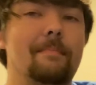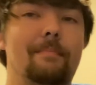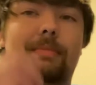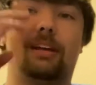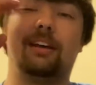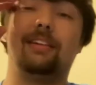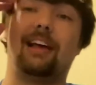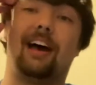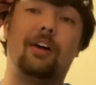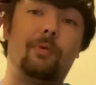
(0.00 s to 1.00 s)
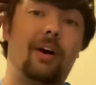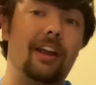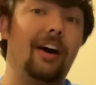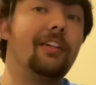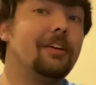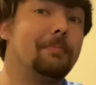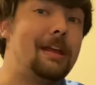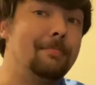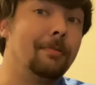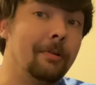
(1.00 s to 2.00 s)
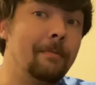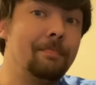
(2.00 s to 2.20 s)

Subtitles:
because I don't want other people